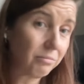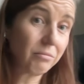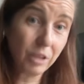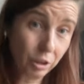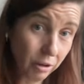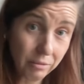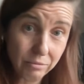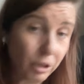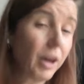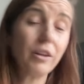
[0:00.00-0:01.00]
your
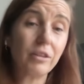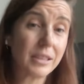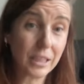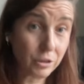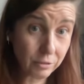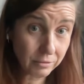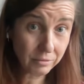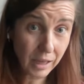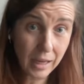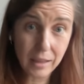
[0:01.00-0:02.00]
your other essential
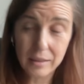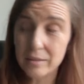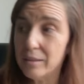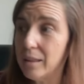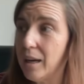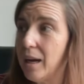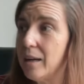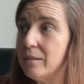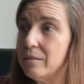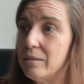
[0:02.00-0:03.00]
uh,
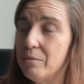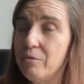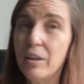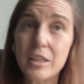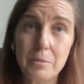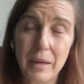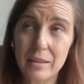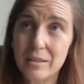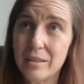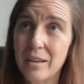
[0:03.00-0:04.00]
uh, village
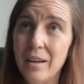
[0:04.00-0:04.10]
mates.